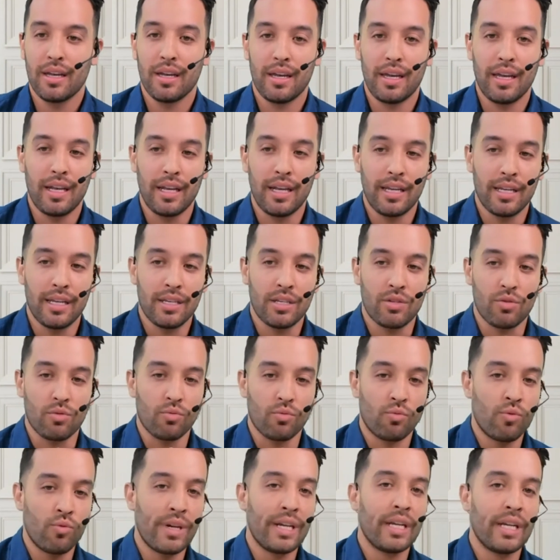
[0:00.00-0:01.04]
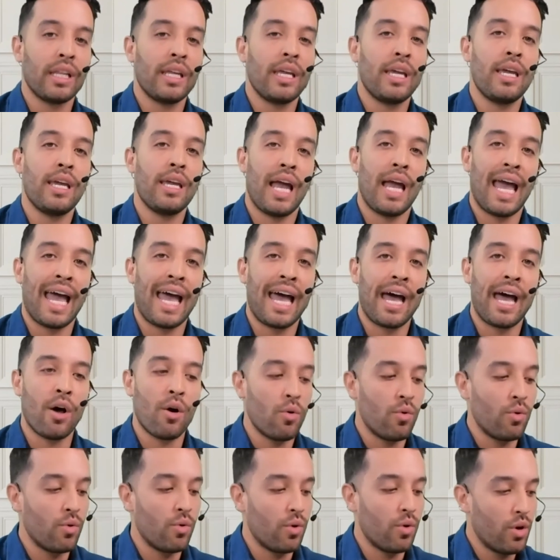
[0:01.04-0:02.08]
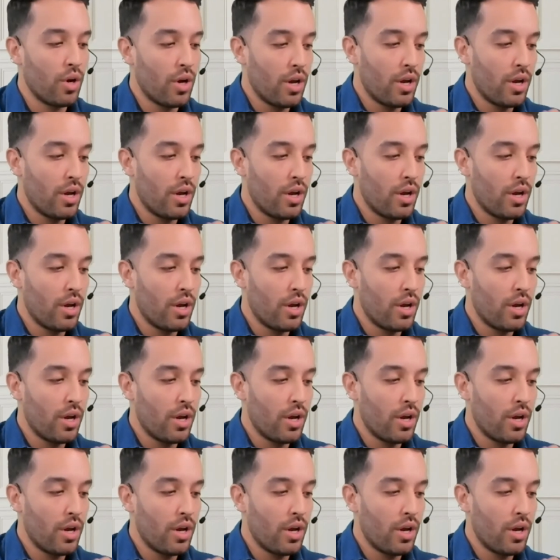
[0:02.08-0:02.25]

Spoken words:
It is really how